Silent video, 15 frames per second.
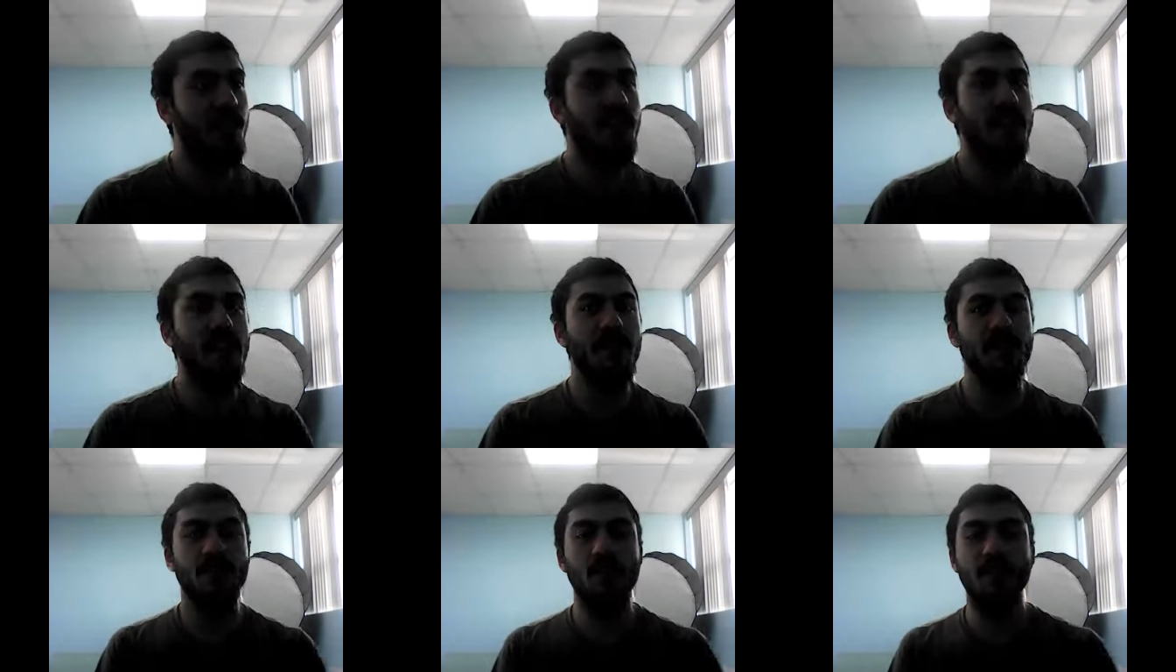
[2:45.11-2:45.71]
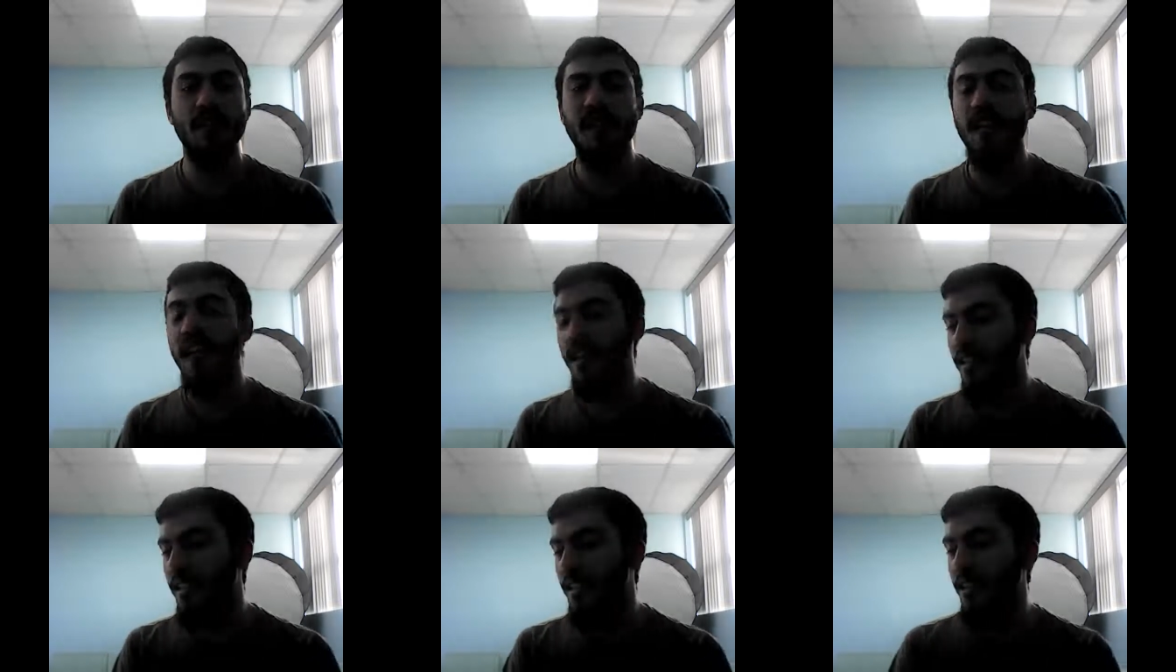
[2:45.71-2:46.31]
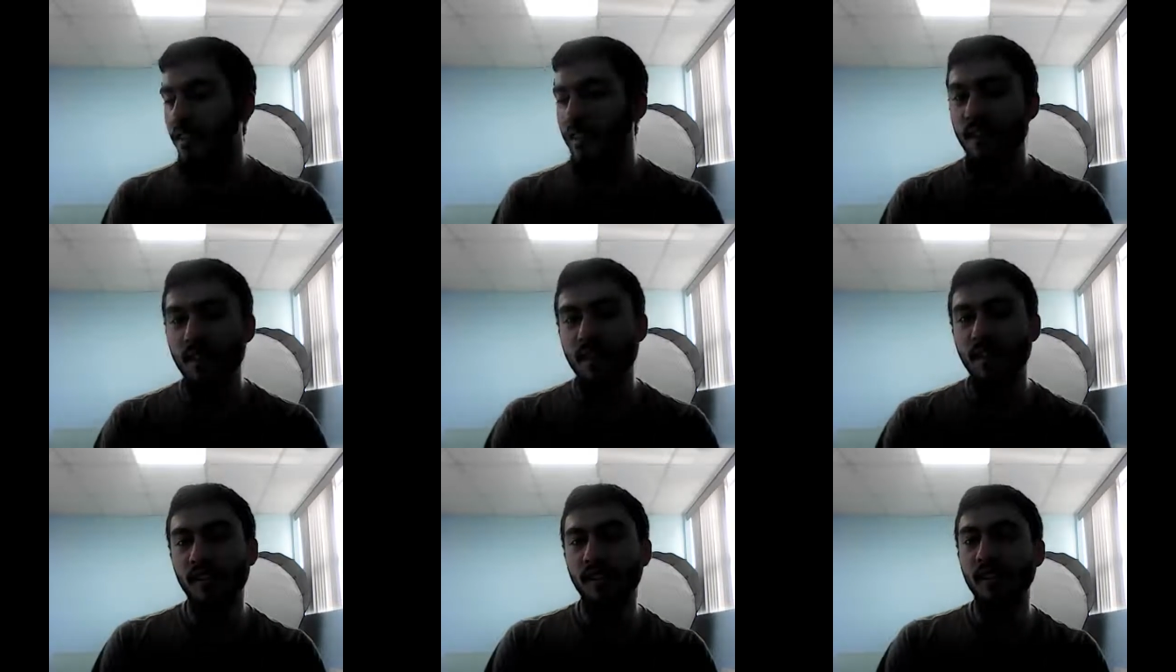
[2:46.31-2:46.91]
He gave us so many ahadith,
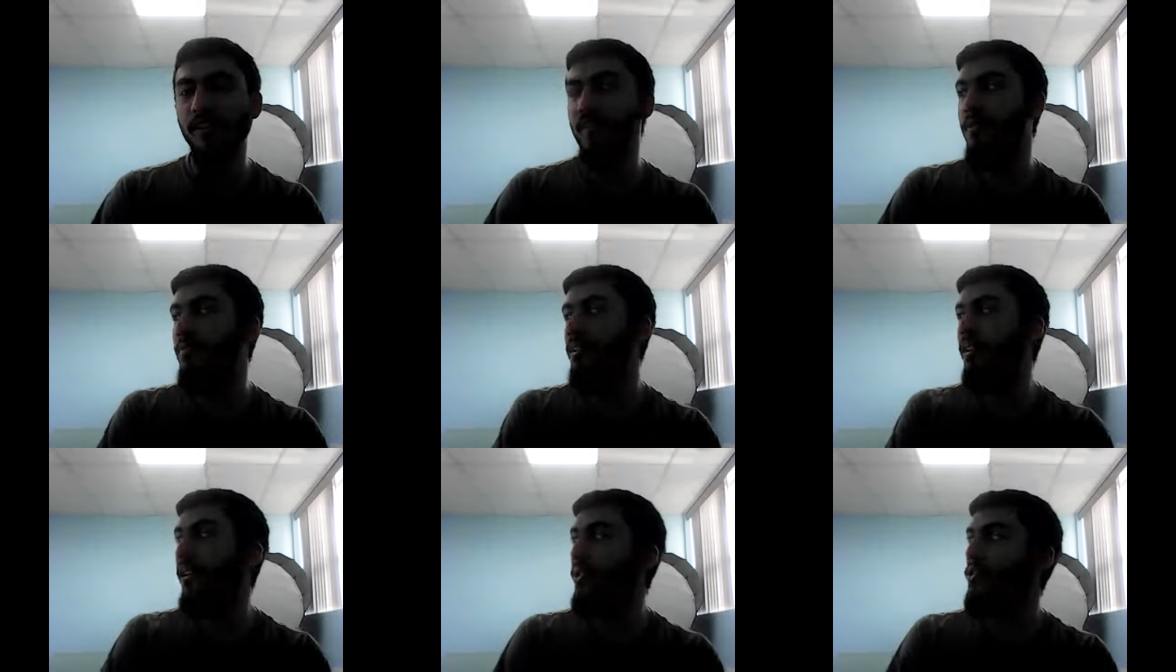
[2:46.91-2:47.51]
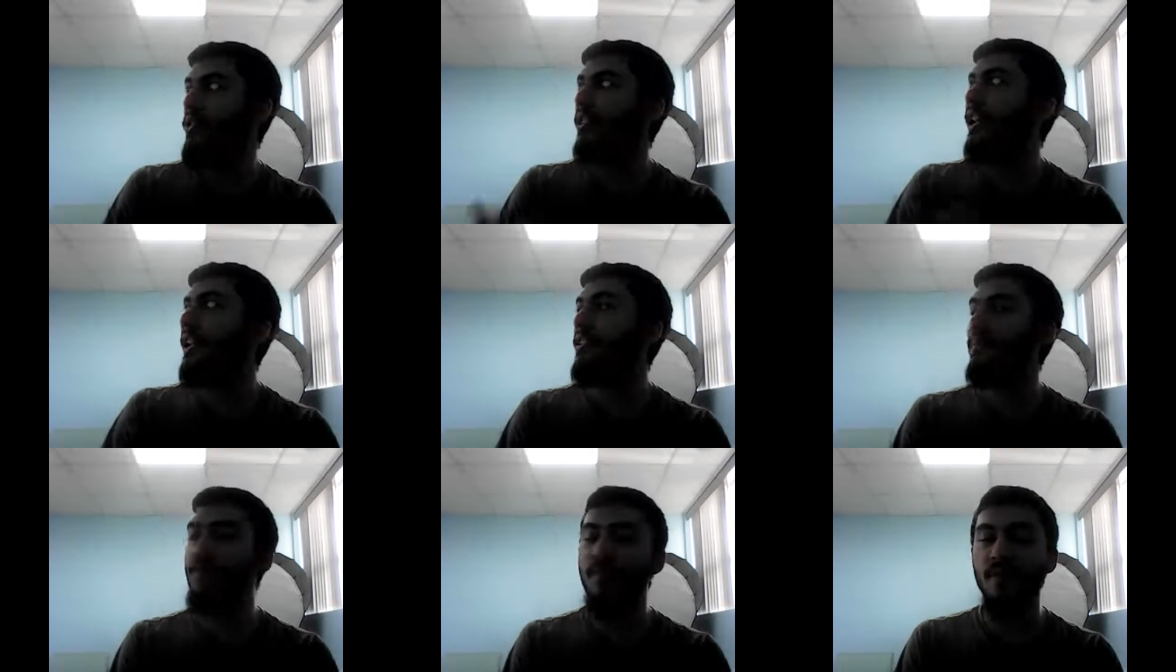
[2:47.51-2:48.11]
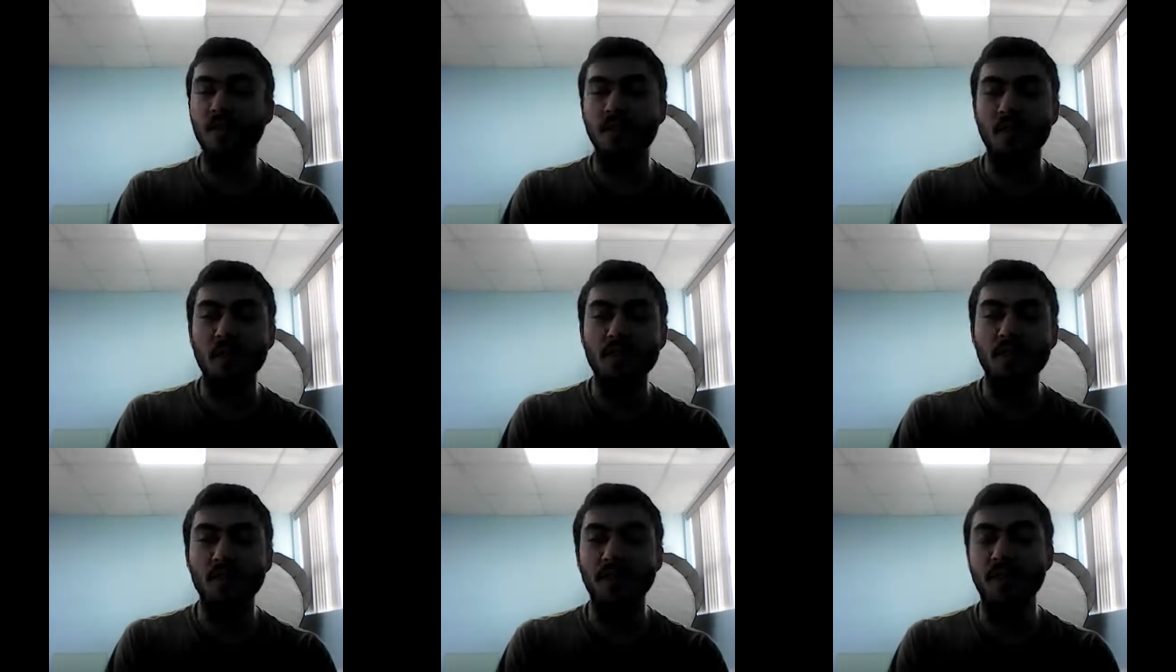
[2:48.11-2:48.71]
lived to be 100, had
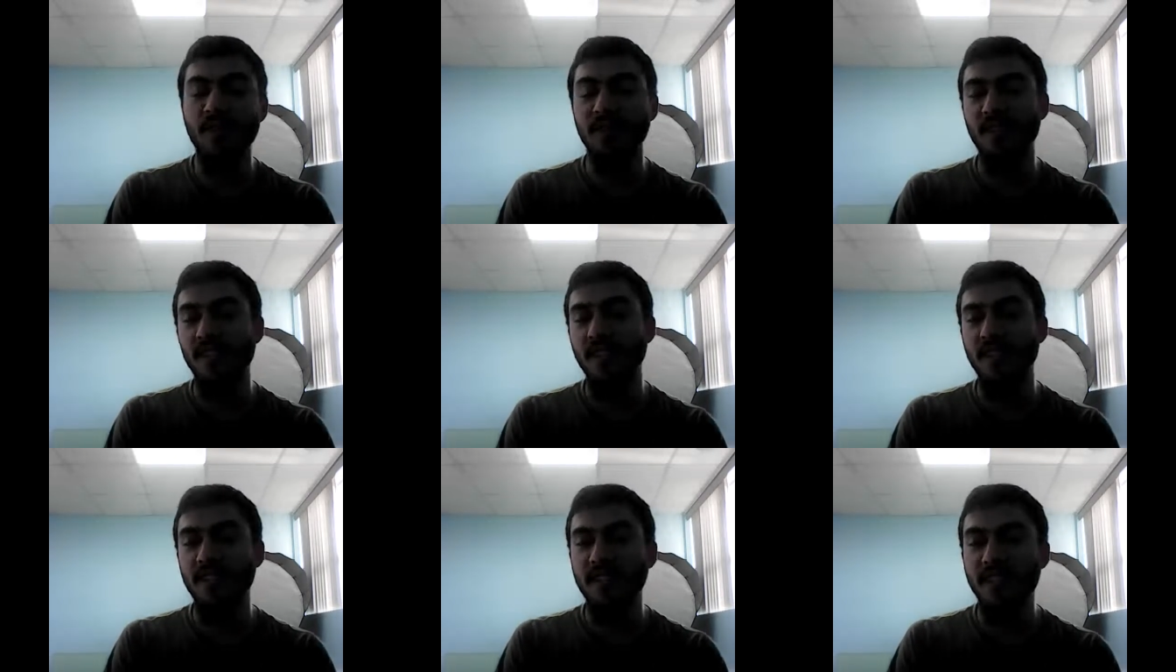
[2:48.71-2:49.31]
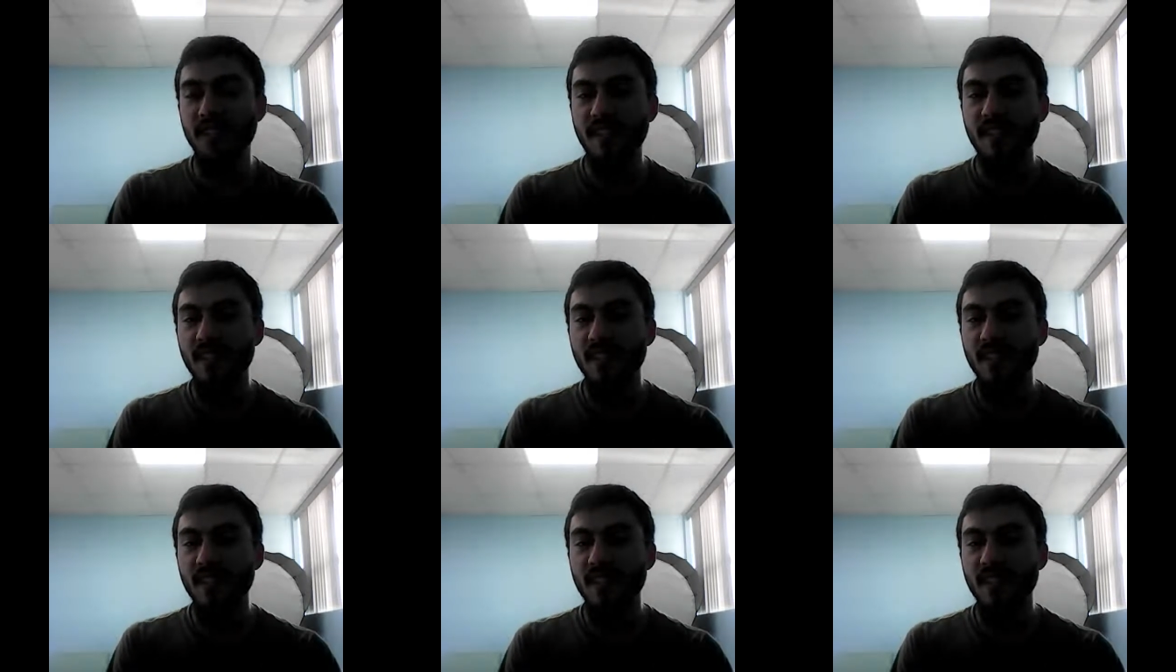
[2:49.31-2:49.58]
hundreds of kids.